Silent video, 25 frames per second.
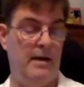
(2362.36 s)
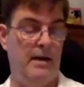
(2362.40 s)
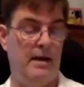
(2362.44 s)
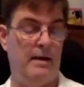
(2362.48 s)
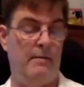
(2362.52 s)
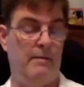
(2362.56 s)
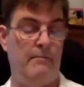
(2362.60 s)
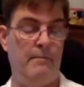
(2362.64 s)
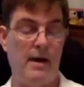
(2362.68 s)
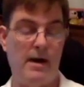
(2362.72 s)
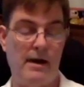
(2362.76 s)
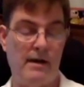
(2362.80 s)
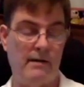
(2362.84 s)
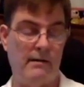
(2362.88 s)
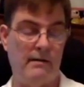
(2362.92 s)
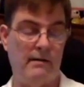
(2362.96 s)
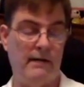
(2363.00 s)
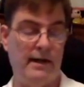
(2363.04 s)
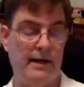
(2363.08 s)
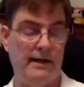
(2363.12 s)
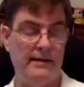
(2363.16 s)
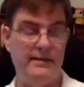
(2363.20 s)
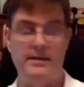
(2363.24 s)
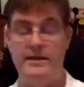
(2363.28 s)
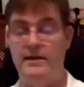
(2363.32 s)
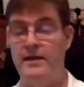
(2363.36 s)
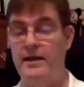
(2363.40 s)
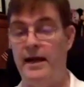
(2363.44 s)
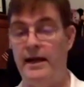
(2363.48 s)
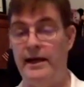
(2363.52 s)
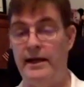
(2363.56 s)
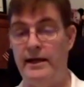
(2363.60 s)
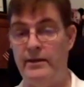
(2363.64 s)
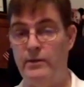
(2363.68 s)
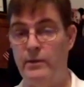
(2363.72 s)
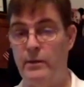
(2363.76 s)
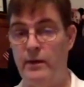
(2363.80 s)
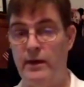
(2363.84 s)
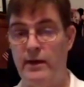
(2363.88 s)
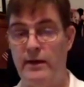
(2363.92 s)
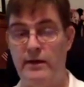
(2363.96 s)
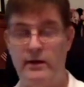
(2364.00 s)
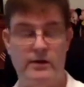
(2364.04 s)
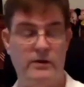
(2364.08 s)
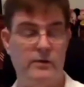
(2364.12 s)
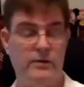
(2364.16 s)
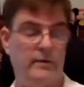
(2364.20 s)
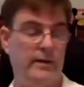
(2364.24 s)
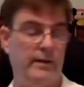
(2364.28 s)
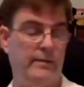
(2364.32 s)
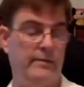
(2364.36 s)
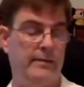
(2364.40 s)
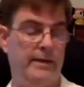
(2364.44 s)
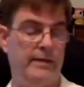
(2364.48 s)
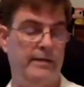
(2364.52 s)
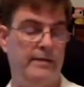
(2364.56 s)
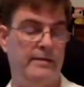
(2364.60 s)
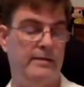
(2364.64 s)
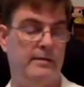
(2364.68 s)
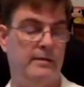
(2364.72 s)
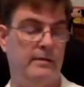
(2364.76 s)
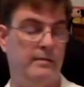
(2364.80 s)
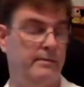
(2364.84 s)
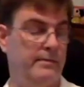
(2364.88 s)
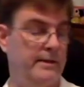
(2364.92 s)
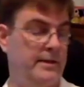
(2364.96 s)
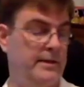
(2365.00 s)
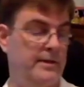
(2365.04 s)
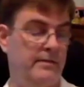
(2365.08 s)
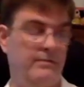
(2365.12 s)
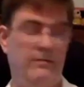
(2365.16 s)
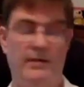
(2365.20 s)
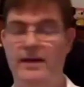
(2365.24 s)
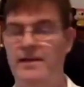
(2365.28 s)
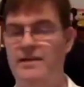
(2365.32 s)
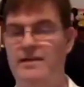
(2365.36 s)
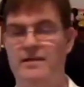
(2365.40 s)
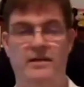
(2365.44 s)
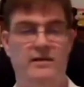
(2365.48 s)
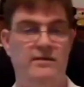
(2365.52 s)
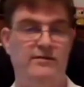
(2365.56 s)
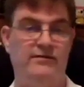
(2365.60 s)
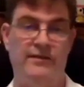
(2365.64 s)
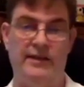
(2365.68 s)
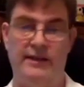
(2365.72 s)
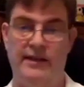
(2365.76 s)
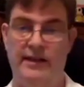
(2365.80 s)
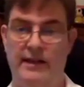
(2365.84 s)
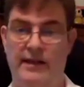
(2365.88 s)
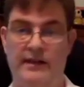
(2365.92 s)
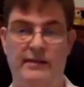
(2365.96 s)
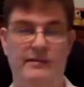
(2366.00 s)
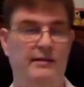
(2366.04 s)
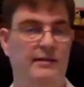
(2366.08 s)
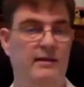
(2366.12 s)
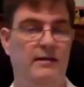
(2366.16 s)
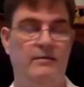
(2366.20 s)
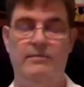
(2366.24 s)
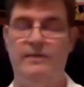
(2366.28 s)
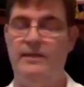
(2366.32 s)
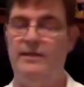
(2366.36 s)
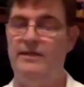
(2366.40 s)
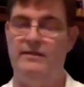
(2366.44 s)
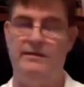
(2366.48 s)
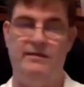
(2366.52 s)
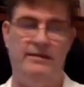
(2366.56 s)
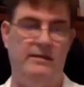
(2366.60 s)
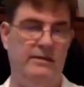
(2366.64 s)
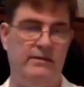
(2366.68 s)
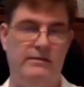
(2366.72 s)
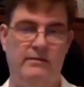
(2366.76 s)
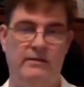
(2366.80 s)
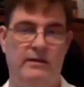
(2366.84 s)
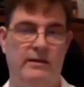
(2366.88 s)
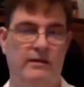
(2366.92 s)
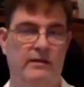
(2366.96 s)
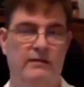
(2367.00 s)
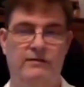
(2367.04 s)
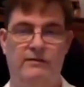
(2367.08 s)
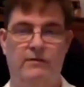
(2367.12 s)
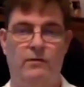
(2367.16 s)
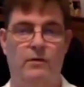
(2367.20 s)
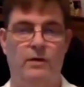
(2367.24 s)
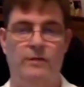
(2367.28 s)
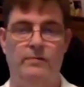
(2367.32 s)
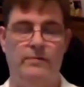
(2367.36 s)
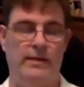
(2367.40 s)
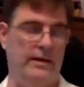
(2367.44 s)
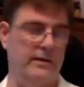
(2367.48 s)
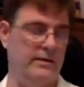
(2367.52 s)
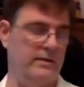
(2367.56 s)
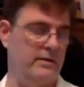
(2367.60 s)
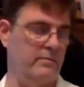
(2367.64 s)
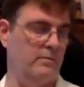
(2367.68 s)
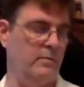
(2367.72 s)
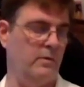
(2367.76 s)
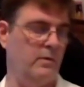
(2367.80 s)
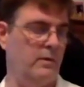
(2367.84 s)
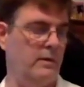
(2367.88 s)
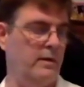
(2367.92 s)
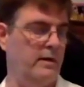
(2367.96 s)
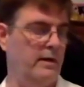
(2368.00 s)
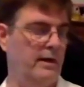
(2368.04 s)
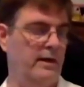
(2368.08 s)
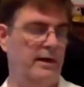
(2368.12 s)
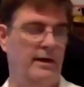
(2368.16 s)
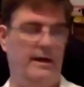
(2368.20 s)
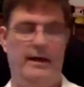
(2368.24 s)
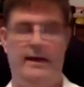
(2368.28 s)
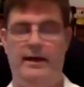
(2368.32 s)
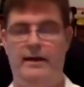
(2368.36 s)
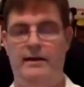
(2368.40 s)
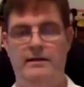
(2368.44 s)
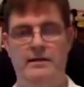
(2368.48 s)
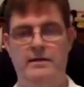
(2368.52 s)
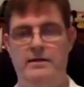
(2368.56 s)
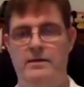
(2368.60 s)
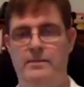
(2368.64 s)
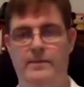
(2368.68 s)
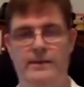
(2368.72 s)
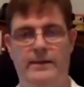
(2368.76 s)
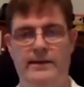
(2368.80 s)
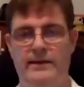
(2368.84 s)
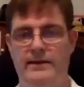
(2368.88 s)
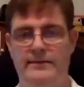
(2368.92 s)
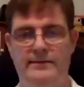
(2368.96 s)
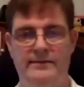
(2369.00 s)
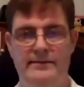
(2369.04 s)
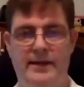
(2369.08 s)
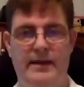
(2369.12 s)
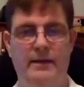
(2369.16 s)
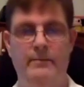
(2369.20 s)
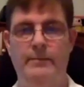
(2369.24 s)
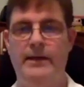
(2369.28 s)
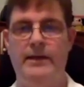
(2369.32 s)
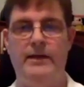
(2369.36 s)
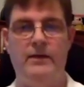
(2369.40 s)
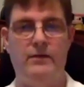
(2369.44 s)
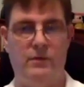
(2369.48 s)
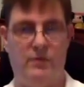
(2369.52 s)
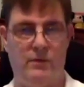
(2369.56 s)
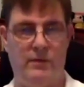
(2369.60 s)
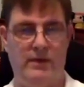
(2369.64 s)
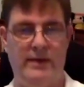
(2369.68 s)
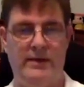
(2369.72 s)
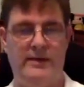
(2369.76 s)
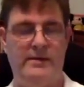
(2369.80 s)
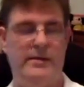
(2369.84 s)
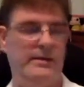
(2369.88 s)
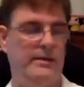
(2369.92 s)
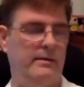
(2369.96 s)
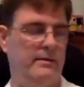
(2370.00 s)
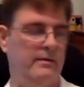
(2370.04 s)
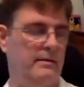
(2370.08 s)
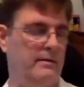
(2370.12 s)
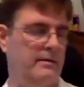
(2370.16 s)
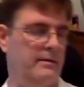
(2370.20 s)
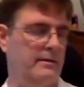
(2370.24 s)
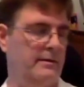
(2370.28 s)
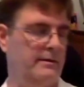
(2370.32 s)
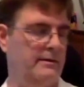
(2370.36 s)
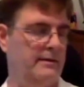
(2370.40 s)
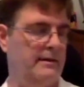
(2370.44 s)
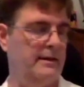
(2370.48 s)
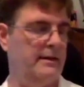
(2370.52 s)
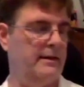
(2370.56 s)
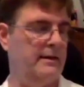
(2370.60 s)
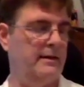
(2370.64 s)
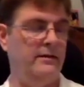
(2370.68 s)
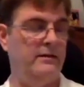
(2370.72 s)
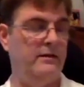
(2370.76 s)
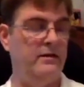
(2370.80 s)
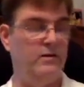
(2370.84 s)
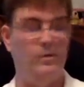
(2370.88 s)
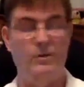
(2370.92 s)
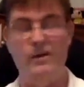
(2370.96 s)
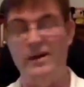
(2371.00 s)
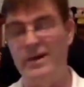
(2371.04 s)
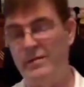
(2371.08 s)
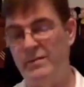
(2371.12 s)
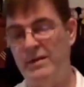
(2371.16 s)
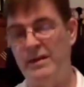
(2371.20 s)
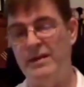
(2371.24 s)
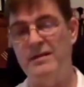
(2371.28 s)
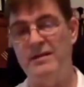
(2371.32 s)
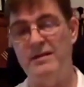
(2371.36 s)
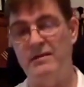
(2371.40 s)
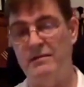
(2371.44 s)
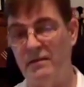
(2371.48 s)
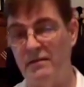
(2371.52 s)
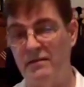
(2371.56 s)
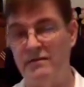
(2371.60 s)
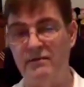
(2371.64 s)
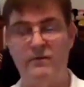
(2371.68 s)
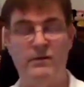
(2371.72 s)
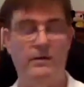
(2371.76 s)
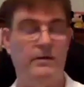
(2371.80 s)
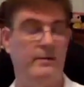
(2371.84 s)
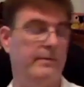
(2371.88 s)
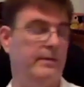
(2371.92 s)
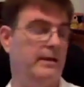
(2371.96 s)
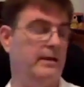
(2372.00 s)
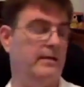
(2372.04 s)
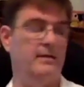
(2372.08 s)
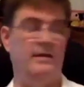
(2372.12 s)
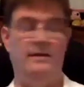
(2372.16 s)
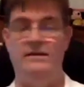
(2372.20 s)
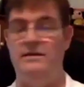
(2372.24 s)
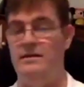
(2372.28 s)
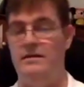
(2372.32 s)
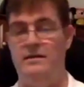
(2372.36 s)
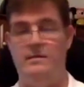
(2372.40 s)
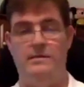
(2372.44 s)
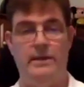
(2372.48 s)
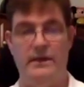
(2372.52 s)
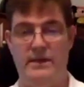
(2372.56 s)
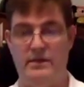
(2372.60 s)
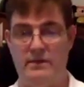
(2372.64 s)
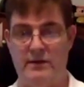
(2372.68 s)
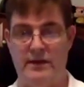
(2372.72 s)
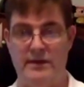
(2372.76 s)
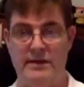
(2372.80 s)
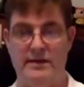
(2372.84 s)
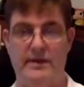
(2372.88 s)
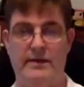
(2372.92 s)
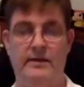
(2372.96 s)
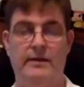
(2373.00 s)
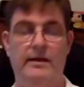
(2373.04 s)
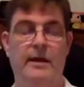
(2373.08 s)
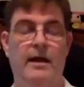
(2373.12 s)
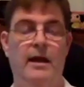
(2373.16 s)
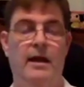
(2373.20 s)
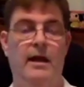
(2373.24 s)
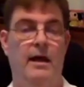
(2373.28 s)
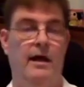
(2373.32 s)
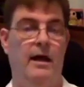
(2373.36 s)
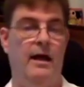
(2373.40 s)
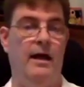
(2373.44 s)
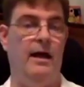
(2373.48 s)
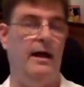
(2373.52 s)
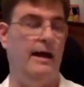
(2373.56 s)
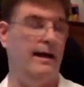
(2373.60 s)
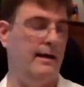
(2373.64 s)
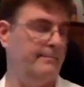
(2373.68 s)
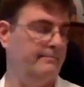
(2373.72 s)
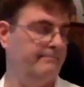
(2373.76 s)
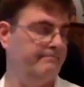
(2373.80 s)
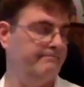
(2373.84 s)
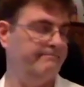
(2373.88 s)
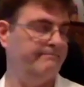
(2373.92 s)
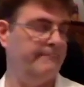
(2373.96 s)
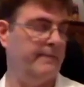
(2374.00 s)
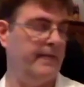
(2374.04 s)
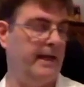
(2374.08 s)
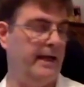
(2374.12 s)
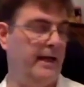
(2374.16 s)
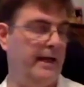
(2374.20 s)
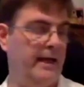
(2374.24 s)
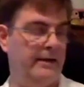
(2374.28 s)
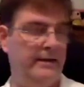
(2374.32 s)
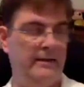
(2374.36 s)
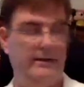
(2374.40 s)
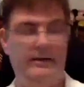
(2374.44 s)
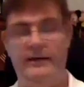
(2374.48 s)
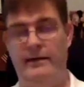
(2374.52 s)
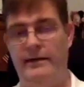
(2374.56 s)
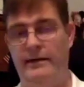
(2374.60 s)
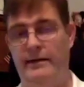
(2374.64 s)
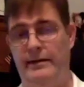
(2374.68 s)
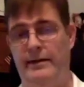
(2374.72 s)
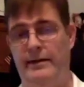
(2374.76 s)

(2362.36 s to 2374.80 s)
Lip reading: Moderate rides, 90 to 120 minutes. The busy rides, just forget it. They'll be 240 minutes or more. It'll be crazy. Or 120 minutes, 240 minutes, it'll just be crazy. And